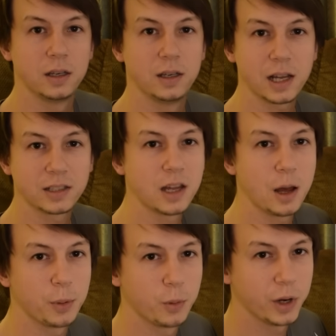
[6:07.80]
Next
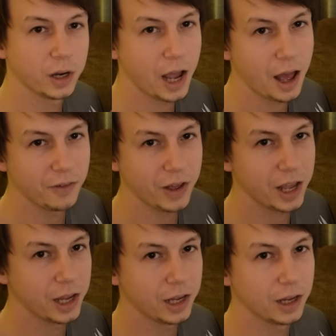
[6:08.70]
up, we have
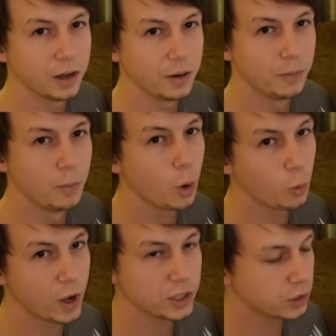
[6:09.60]
a
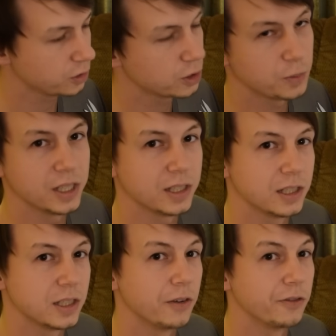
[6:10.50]
more western
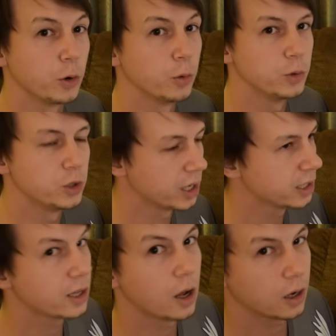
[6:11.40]
species, the
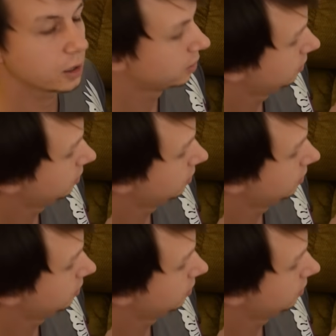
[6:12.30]
ferruginous hawk.